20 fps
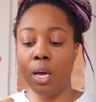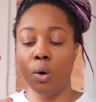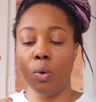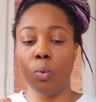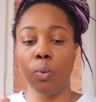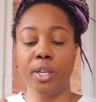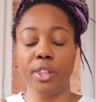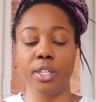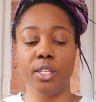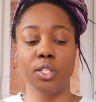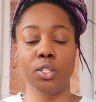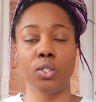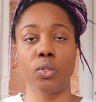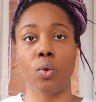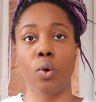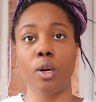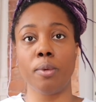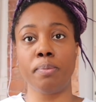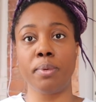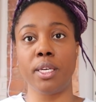what the
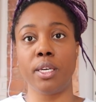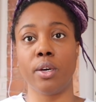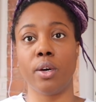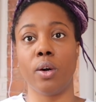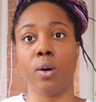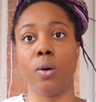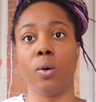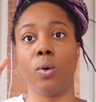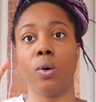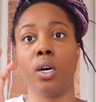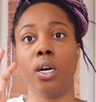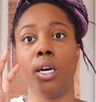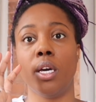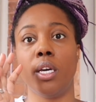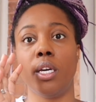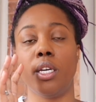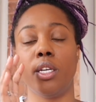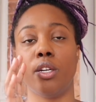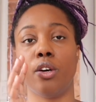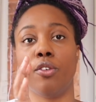Scorpio,
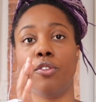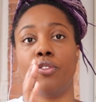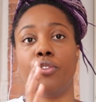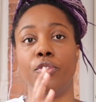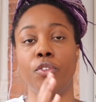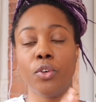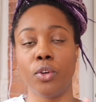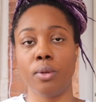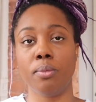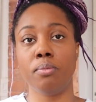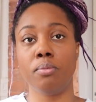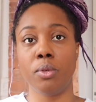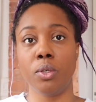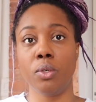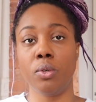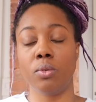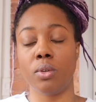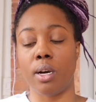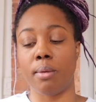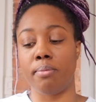you know, full
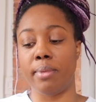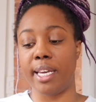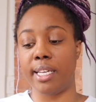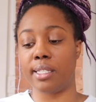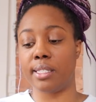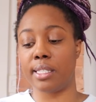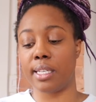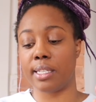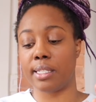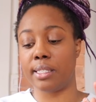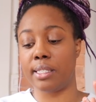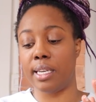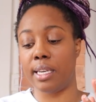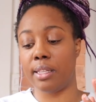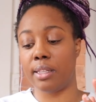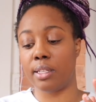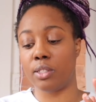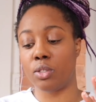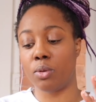moon on May 16th,